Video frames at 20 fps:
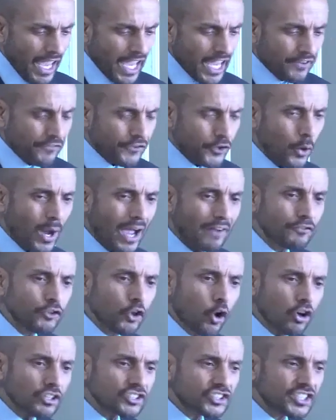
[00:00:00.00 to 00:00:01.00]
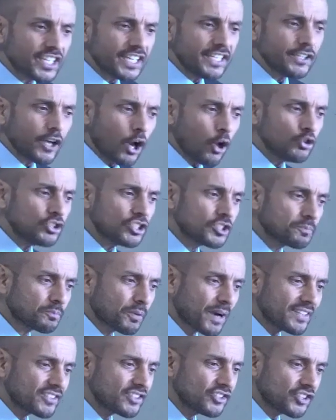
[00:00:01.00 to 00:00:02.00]
If you have not seen those
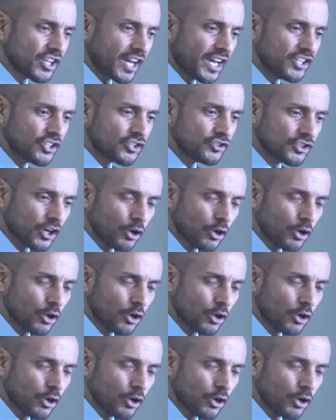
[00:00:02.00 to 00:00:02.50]
presentations,